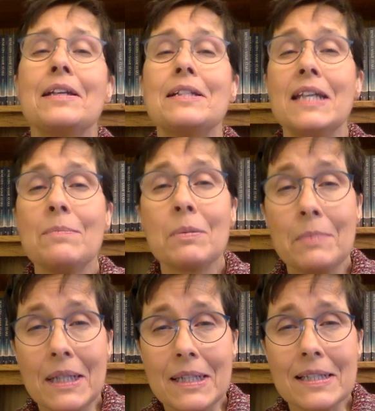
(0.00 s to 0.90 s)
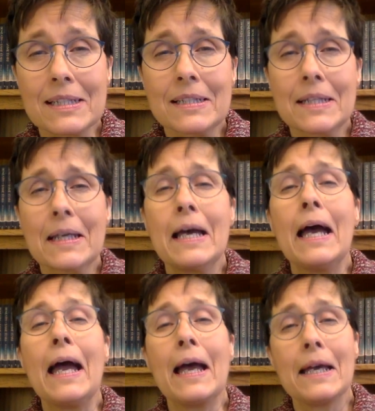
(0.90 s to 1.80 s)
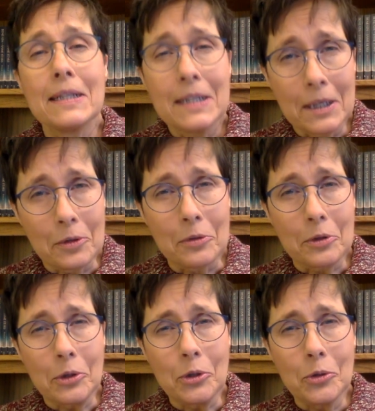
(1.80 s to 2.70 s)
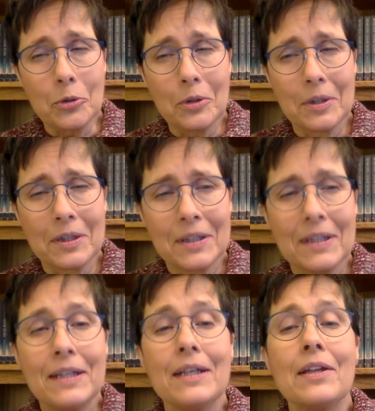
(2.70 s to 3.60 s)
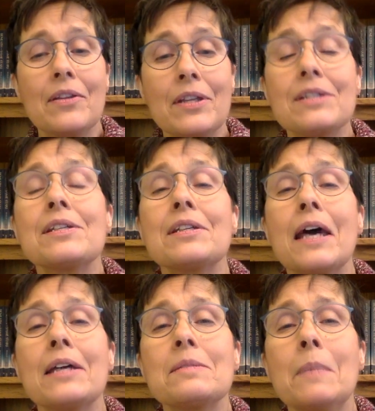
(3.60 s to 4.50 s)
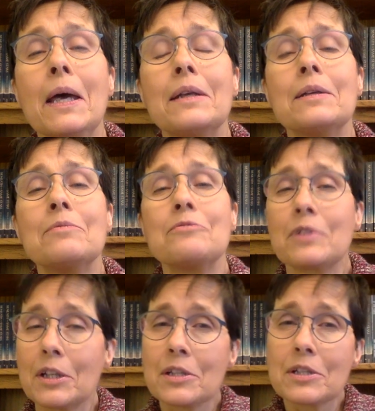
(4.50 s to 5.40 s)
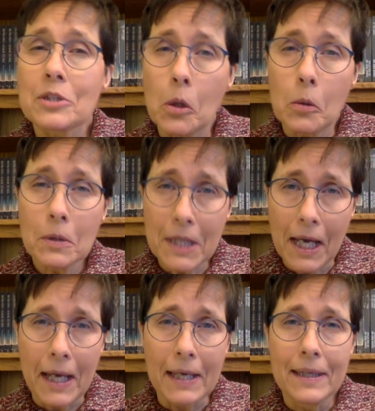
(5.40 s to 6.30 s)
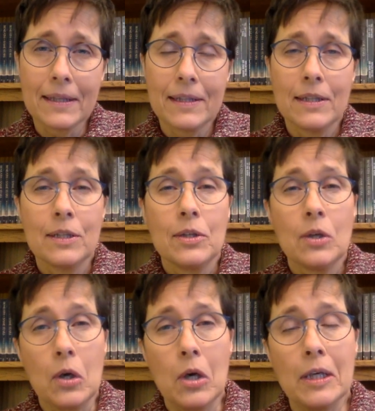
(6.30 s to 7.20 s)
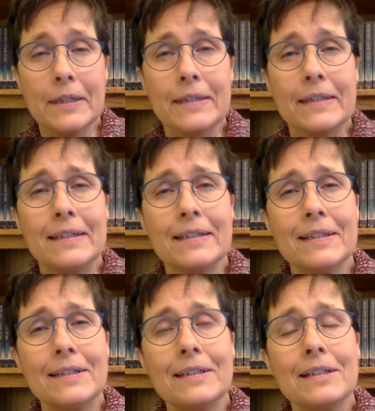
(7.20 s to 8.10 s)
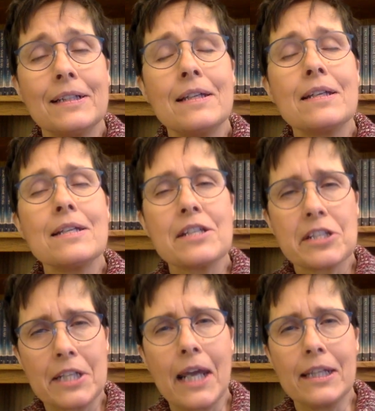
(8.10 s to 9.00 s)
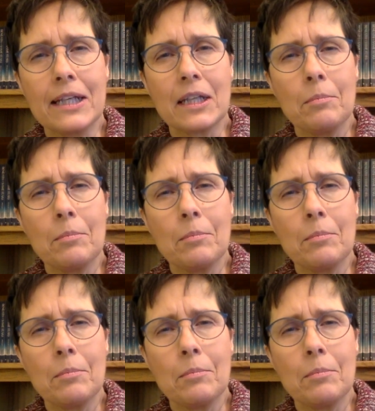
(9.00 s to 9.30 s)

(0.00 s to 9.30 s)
Deep peace and health to you. This has been Phyllis Cole-Dai on Staying